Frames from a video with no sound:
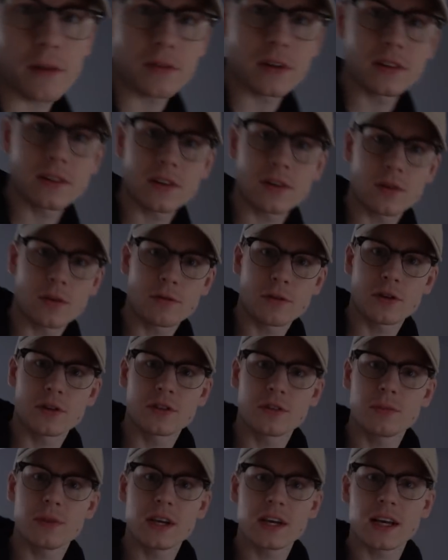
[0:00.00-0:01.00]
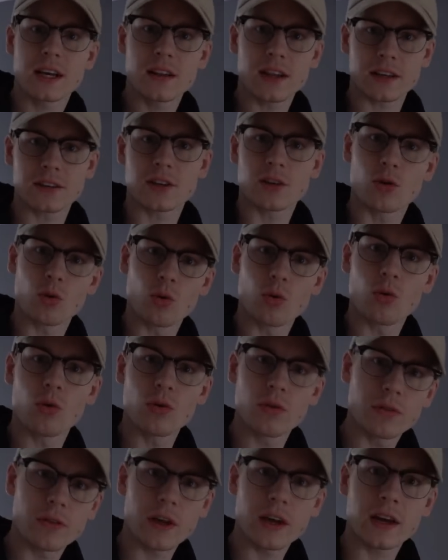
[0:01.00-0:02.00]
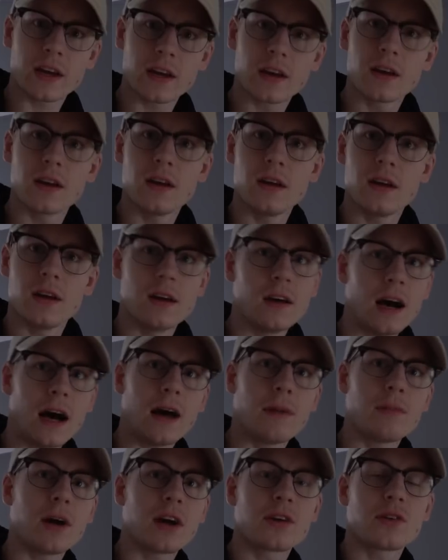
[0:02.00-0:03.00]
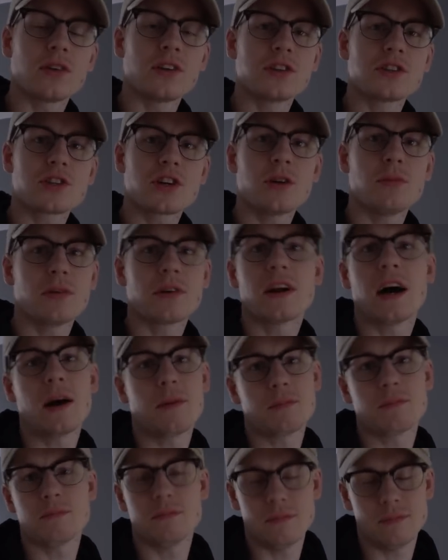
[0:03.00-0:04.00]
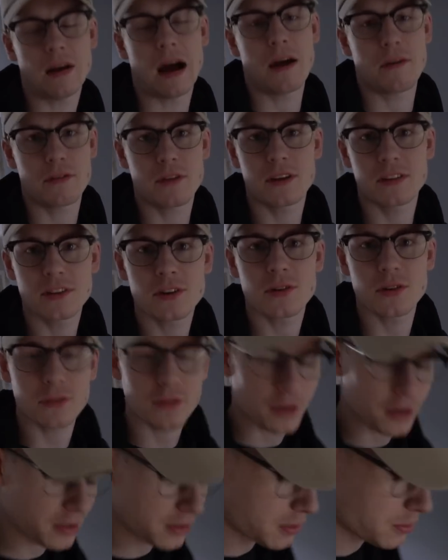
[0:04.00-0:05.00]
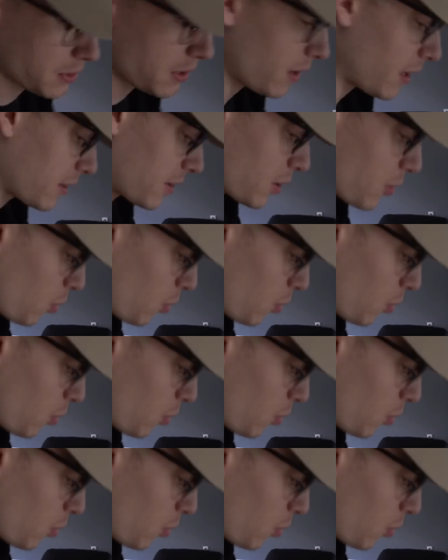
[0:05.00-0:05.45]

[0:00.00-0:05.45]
think they're referring to me again like the cool thing. I'm not really sure, but I'm I think they're referring to me like the